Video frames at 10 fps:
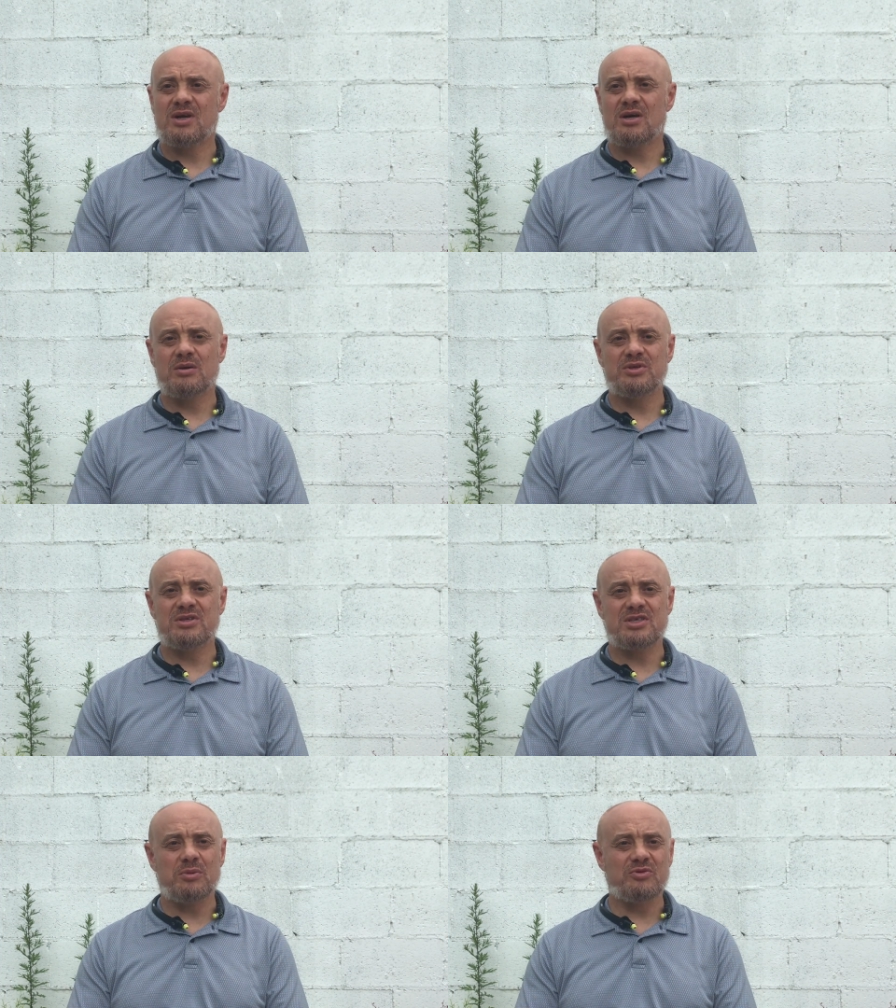I'm a
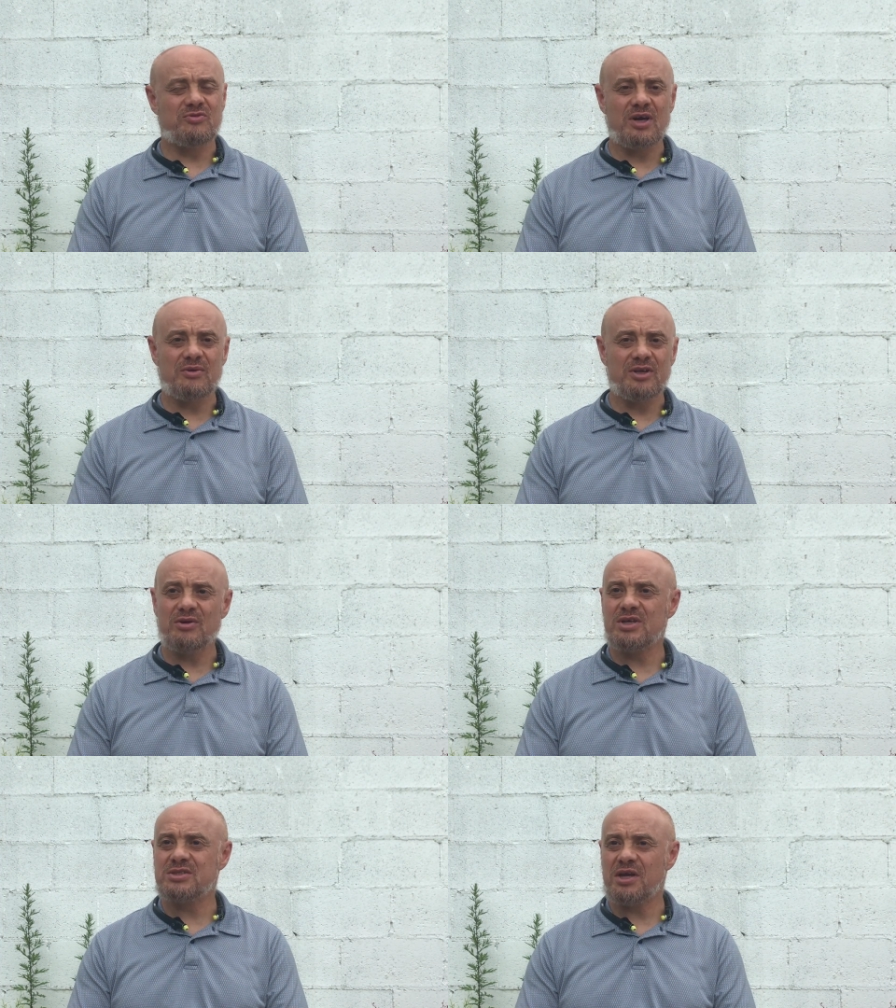disabled veteran in the
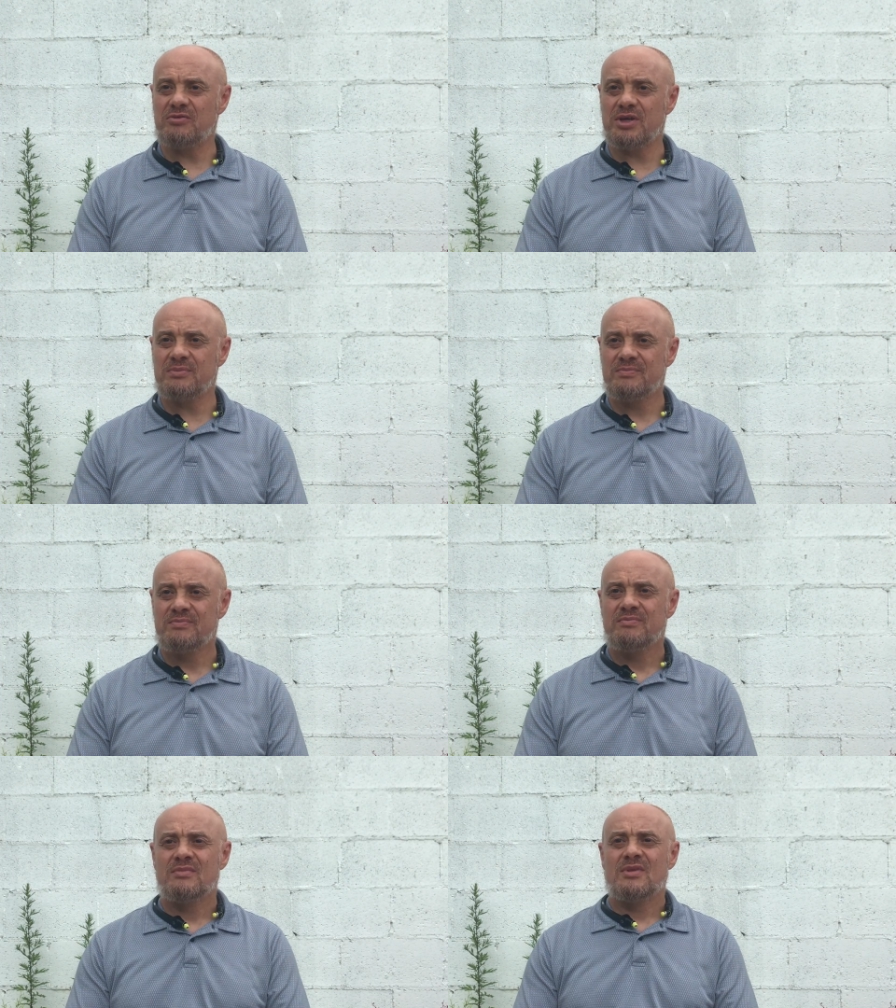U.S. Navy,
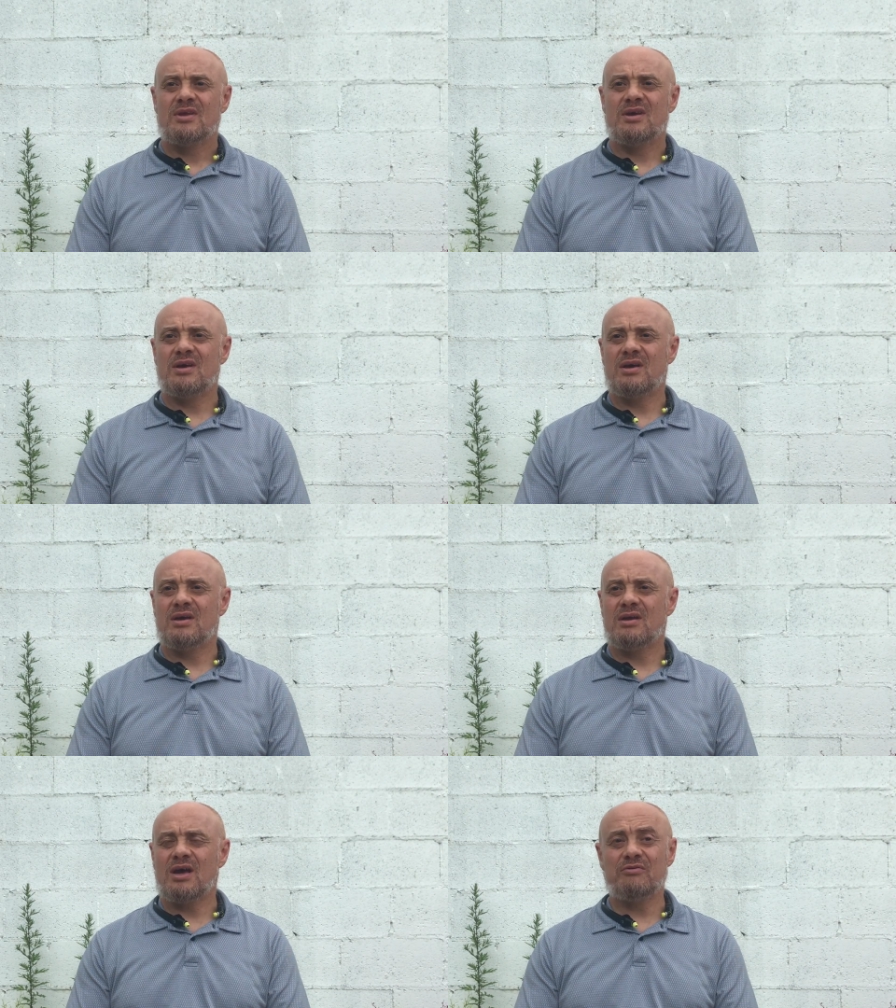
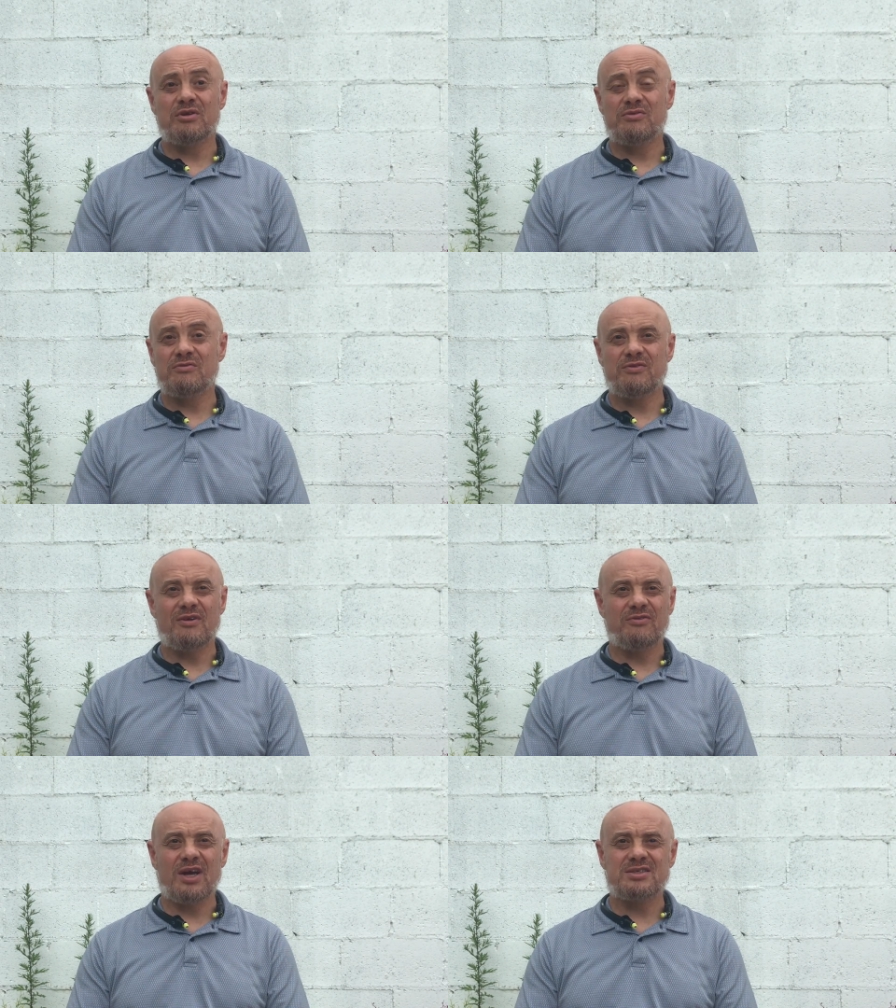and I've lived in
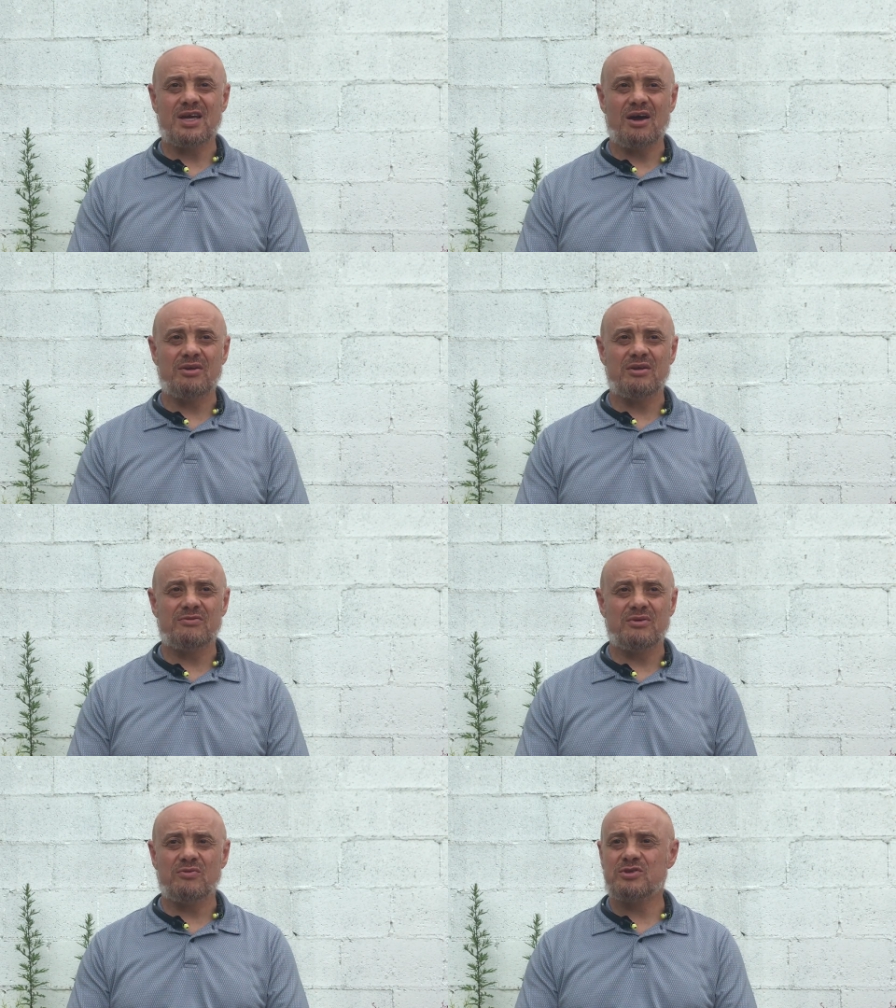Fairfax County
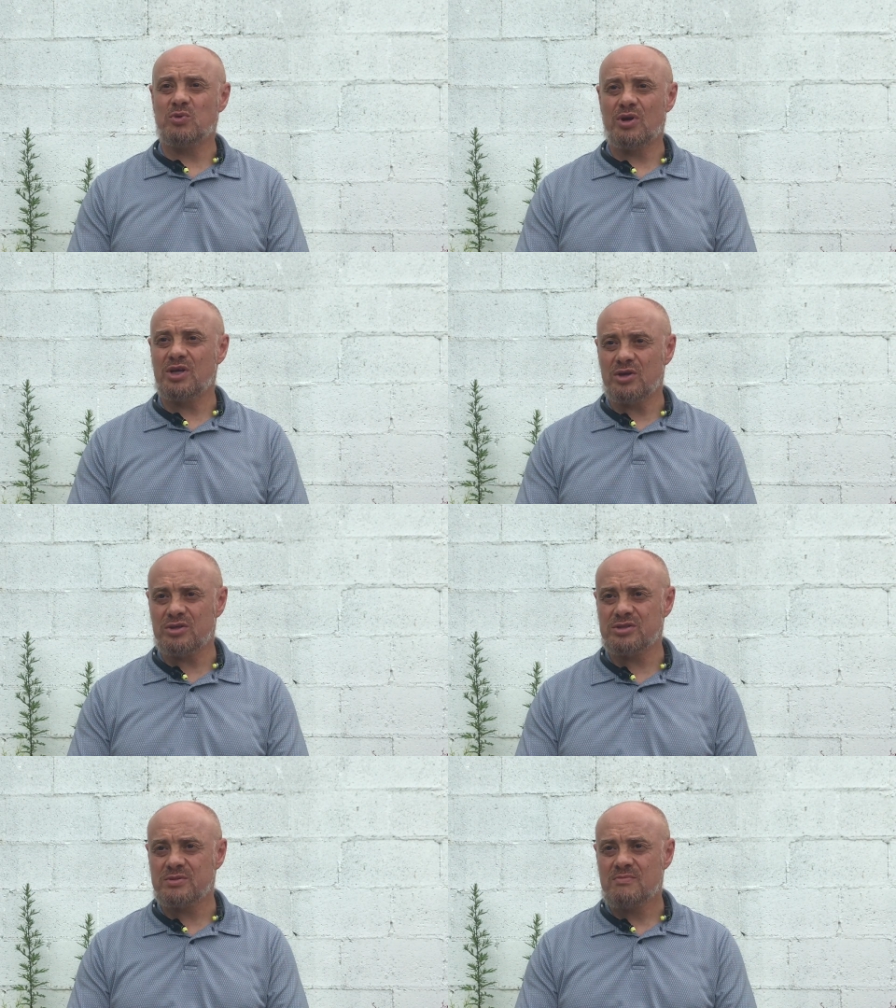for over 20
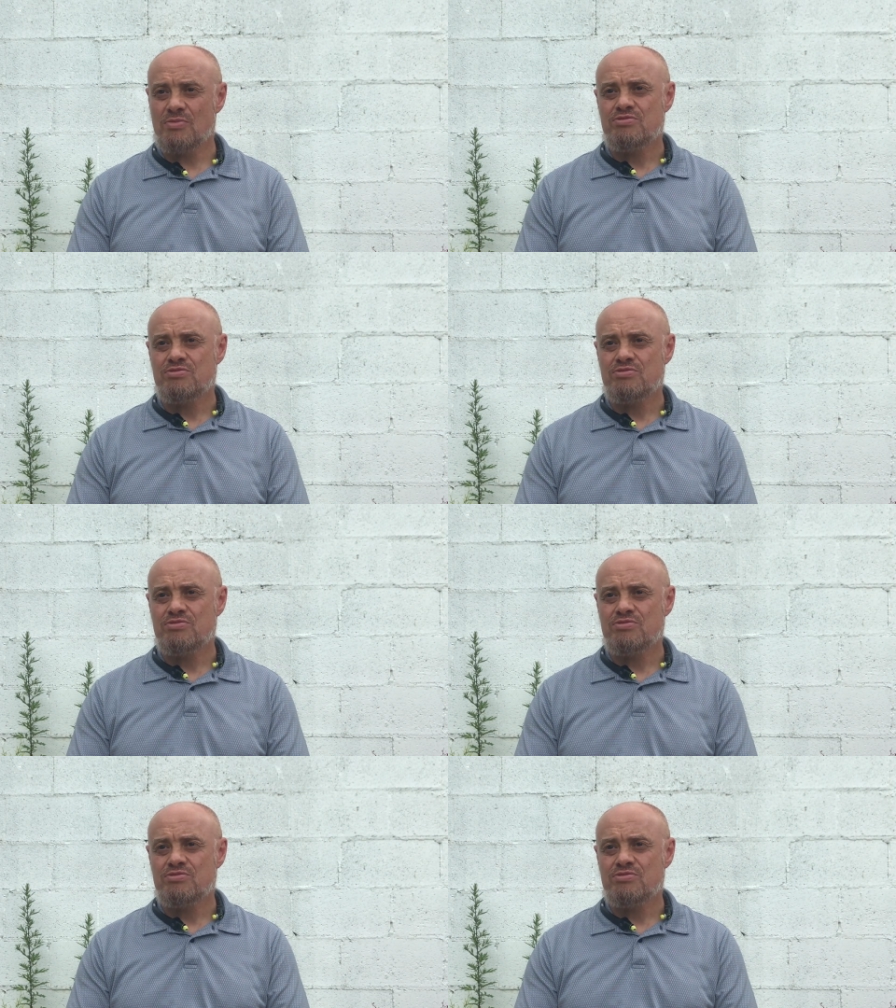years.